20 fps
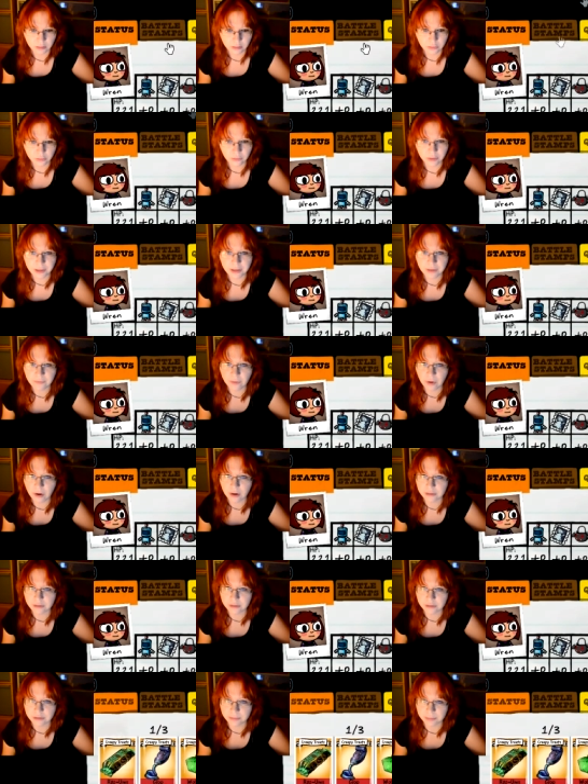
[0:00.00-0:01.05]
Do I have all
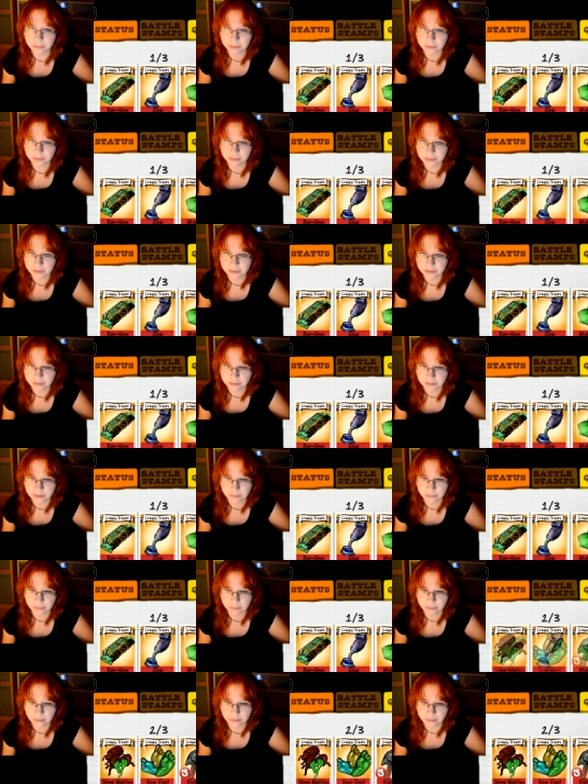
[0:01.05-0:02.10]
the creepy trees?
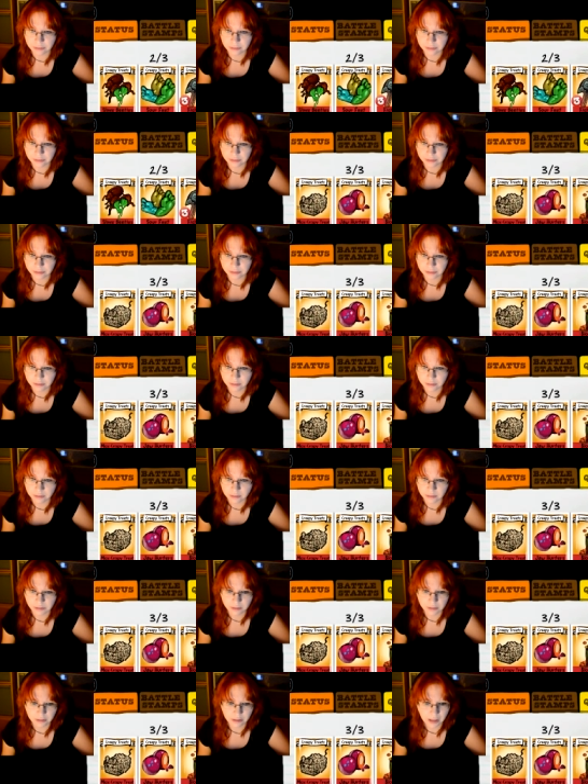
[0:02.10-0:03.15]
Uh,
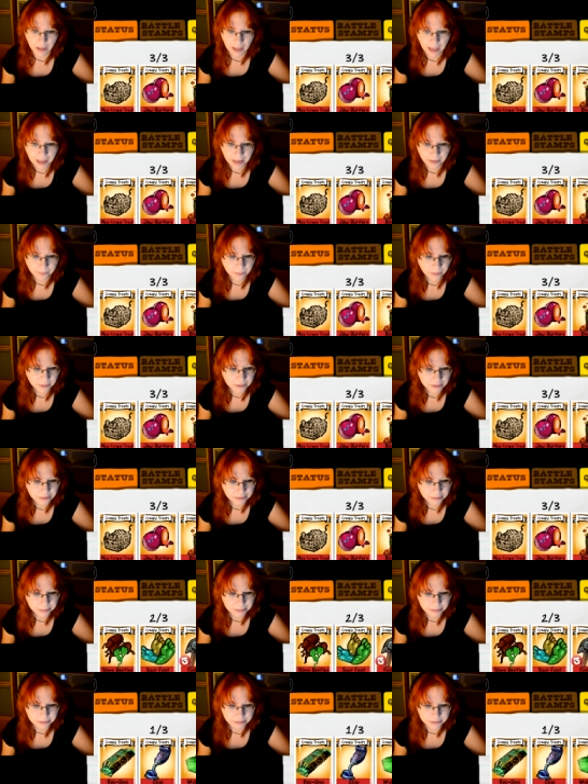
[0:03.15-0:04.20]
I have all the
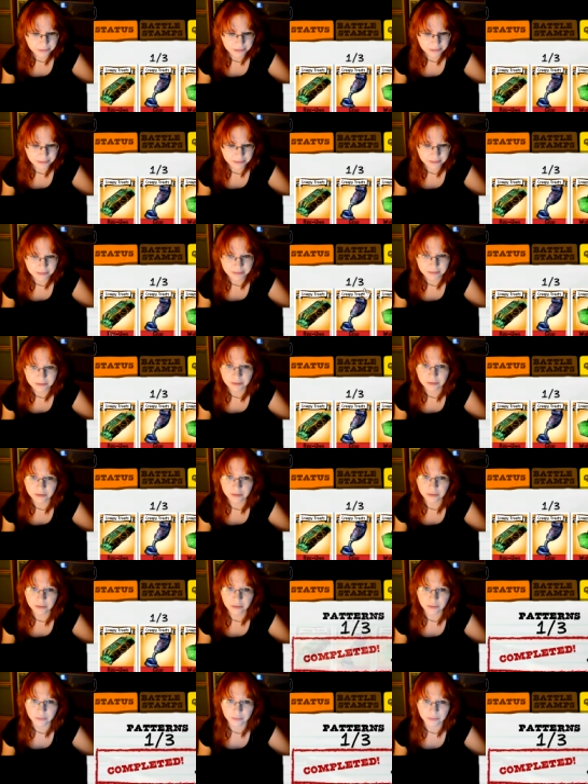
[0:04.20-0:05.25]
creepy trees.
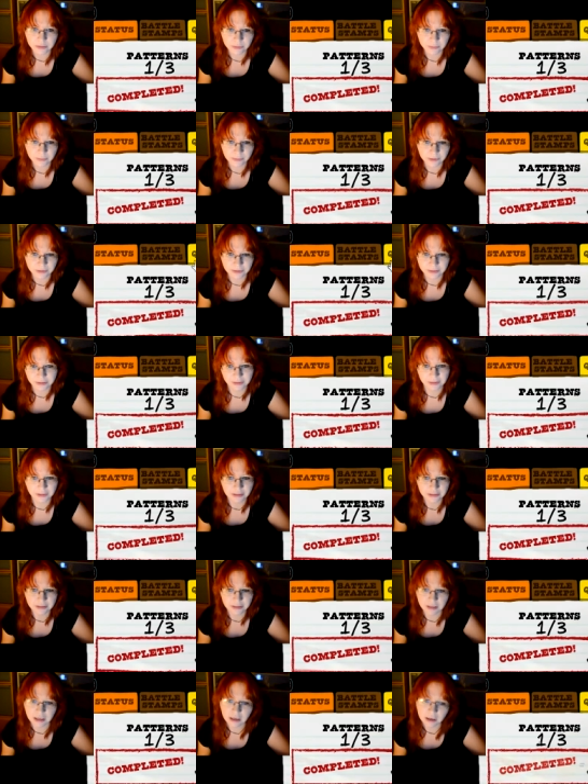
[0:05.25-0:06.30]
Oh, that's why I didn't
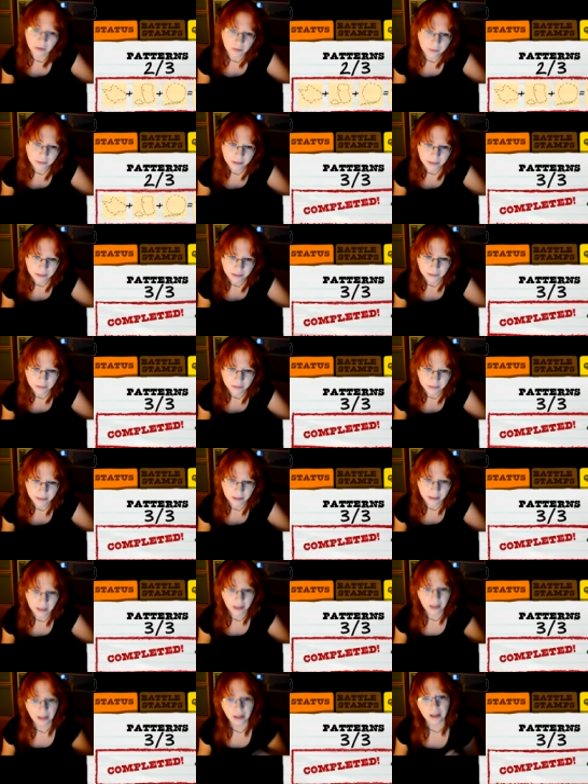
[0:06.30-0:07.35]
get any. Okay, okay.
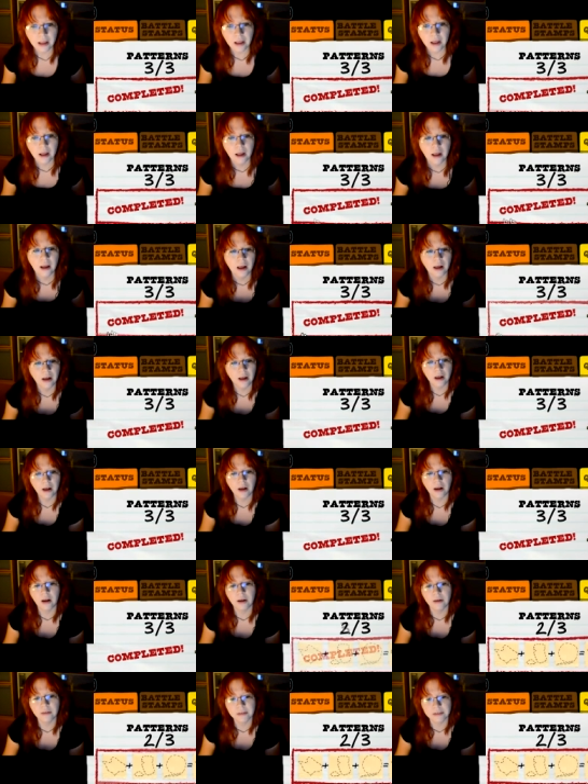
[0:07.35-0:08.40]

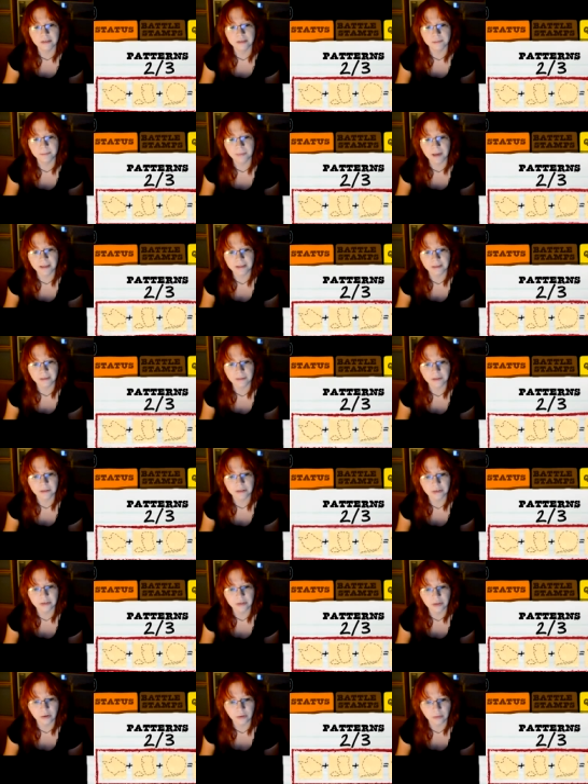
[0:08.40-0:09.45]
Oh, this bugs me
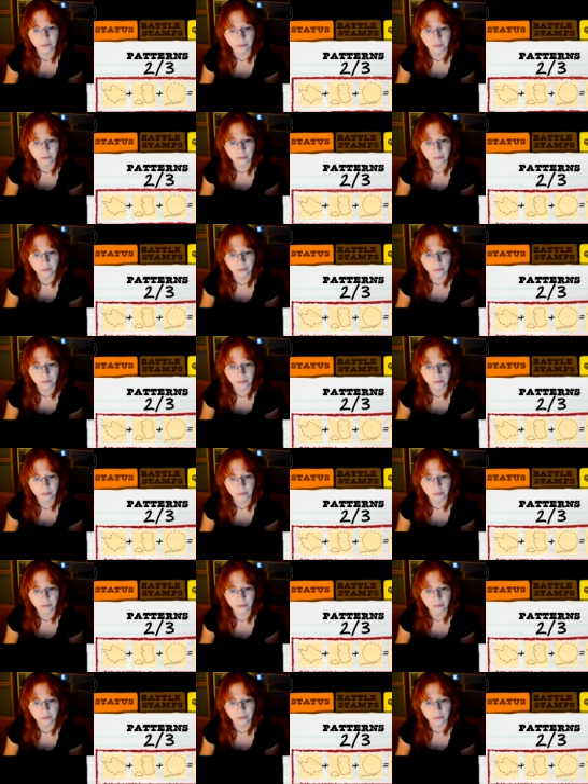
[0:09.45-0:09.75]
so.